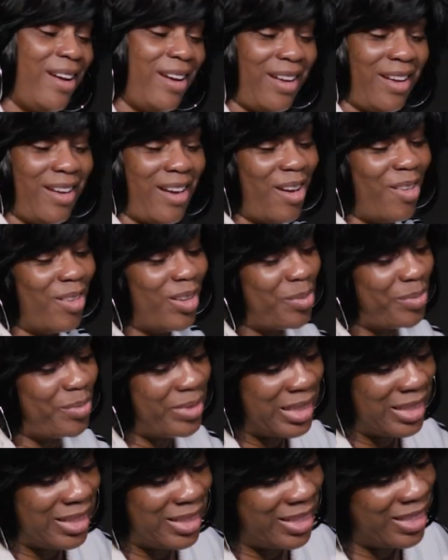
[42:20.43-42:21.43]
You know, I want to
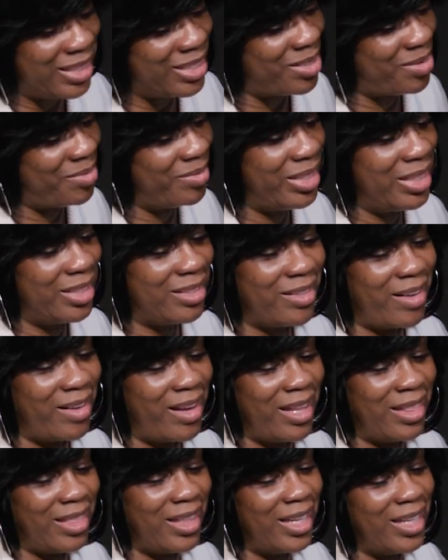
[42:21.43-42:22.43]
be the GM. And so
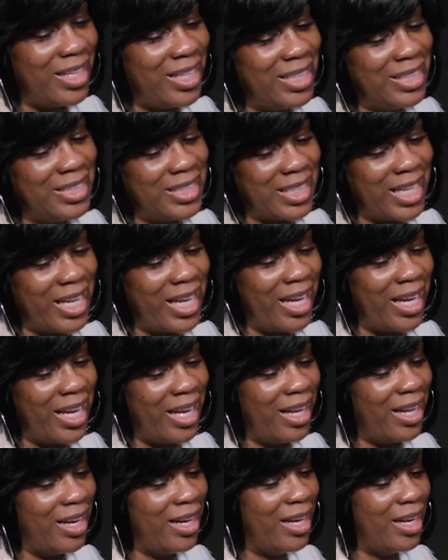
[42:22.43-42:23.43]
I think he
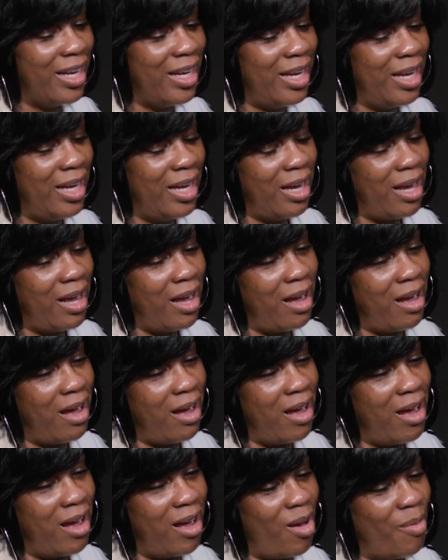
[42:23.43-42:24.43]
said,
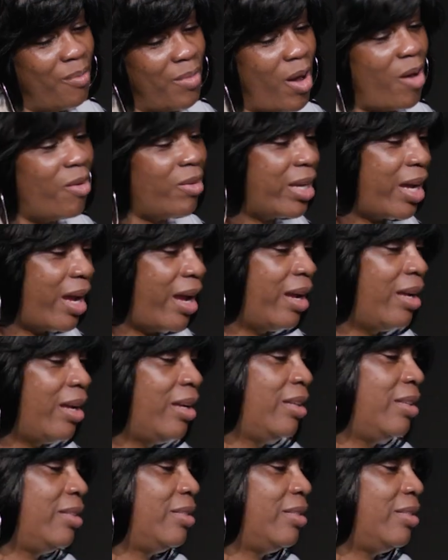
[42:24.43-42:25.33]
okay,